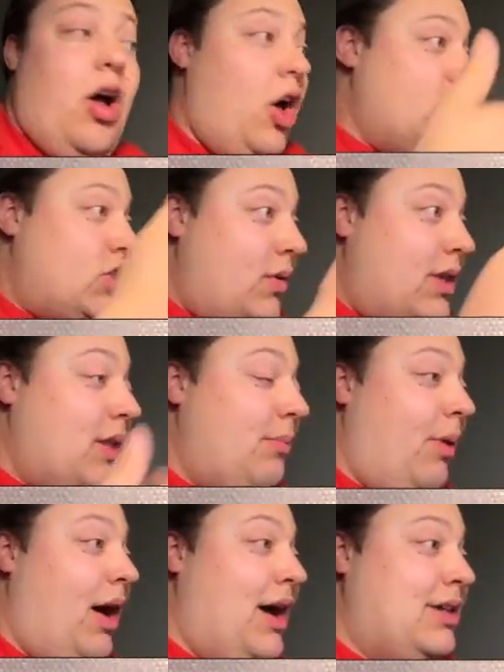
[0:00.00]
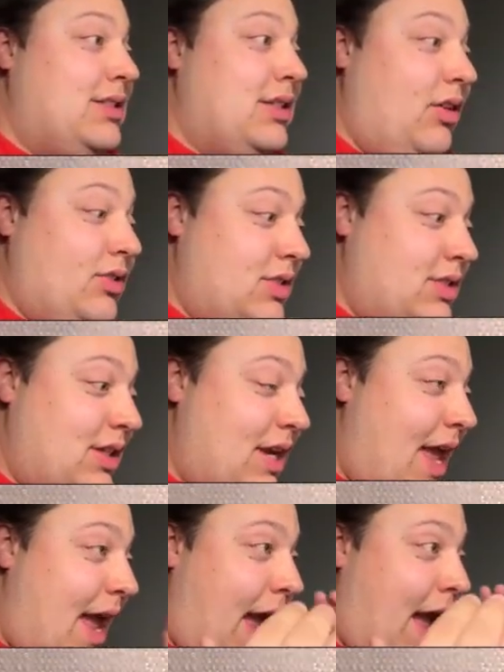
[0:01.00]
Also in the box, also is
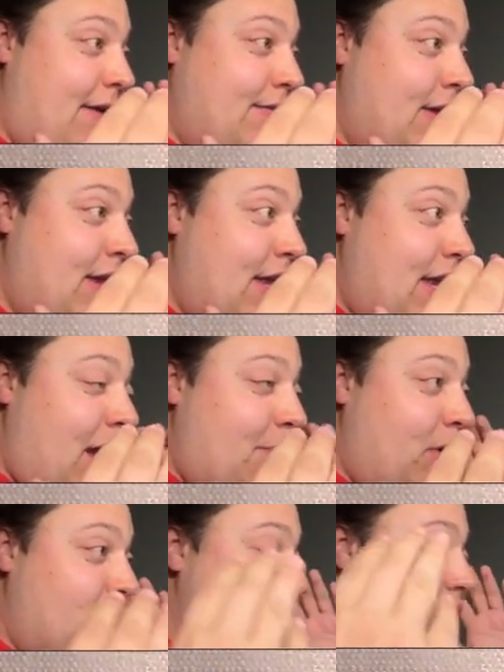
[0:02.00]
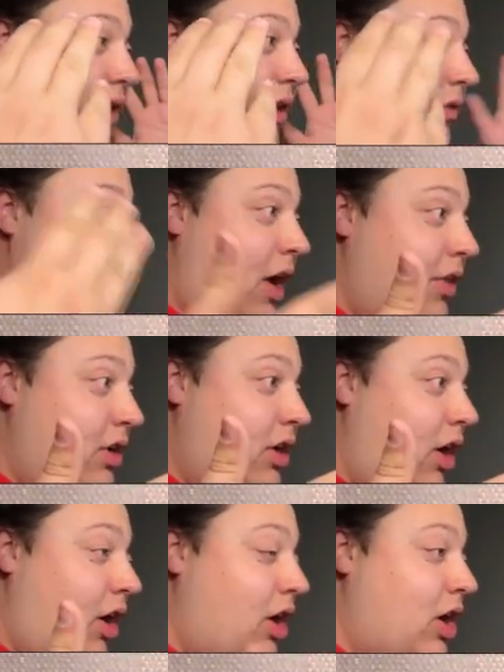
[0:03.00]
gonna have a bunch of other
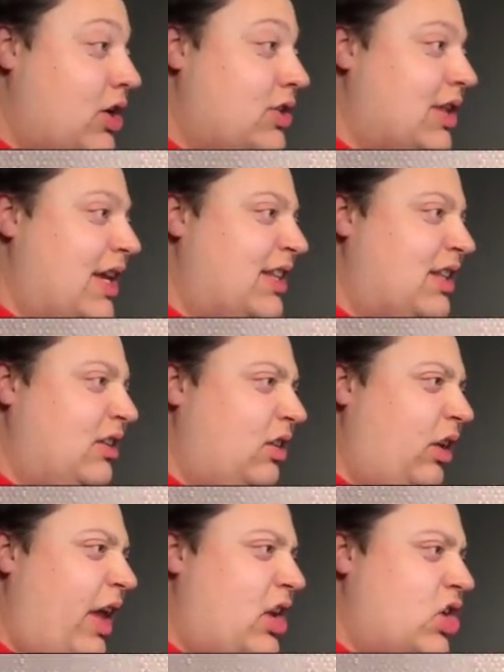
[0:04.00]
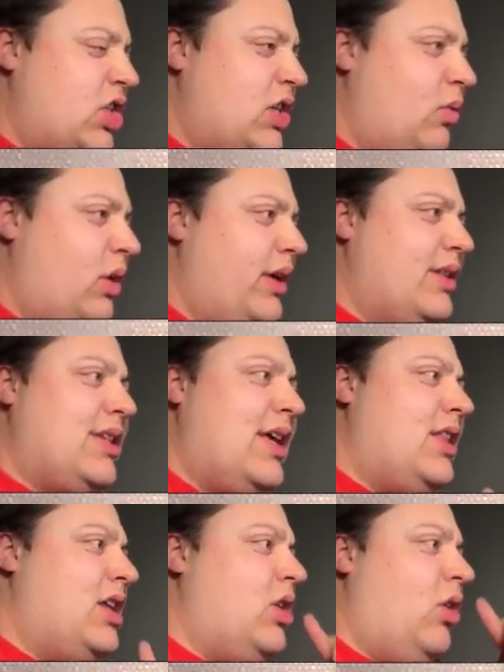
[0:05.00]
cards like the little energy ones
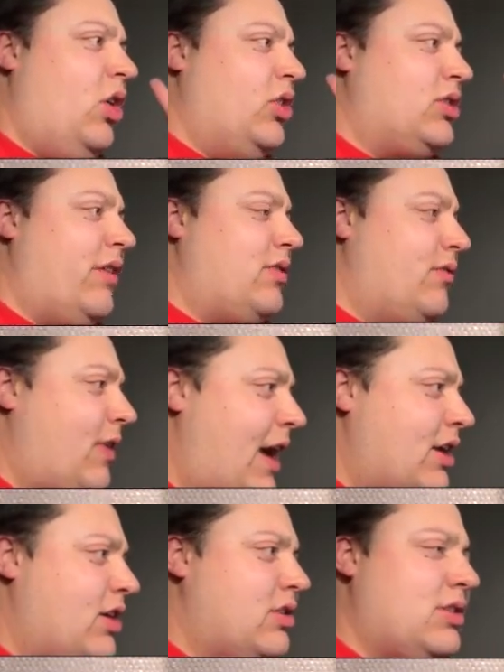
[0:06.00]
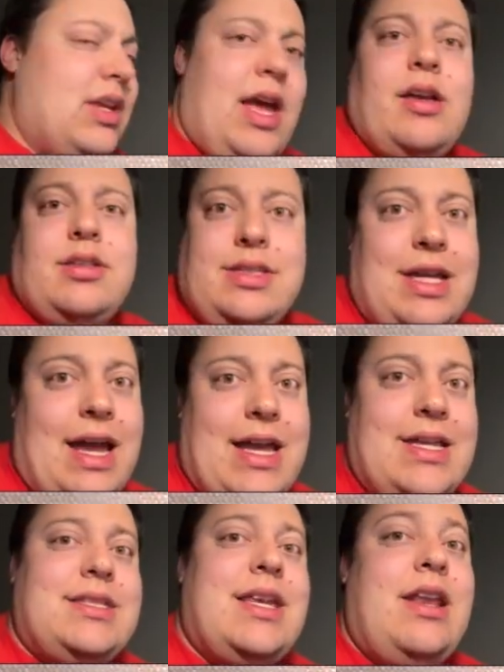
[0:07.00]
and then you also have dividers it has
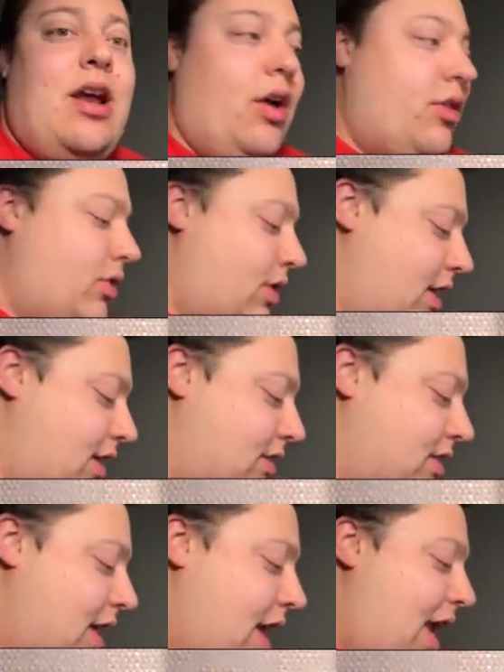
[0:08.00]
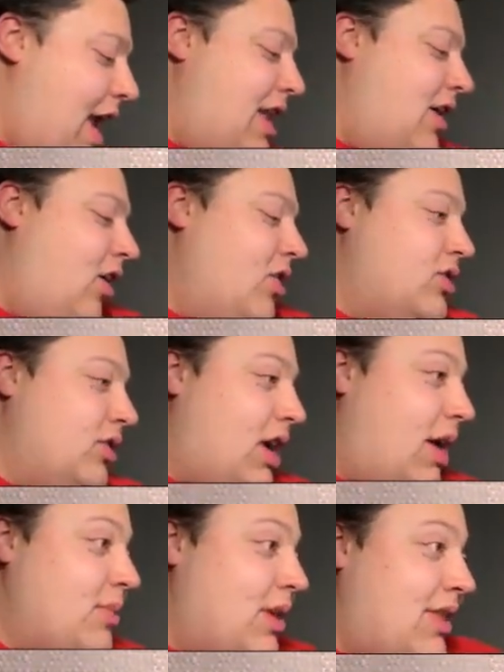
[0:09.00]
dice and other things and it also
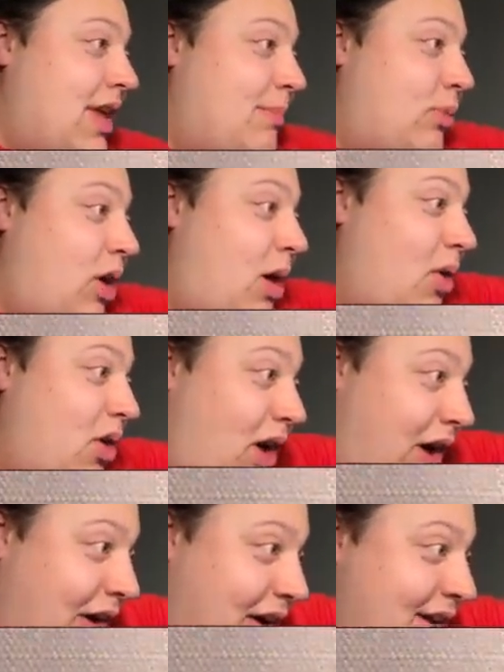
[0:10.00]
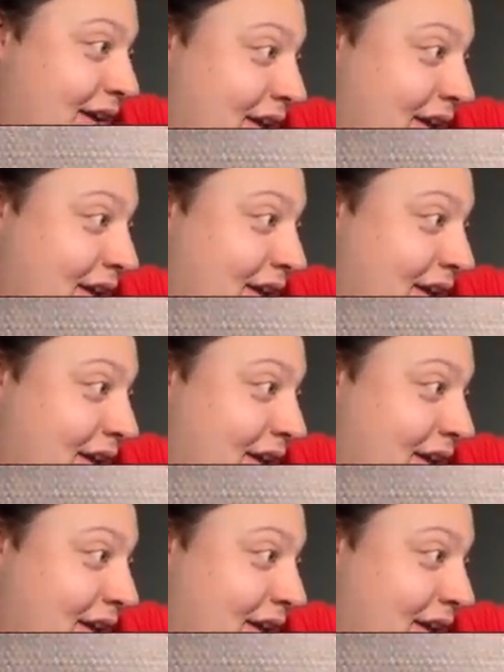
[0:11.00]
comes with a promo card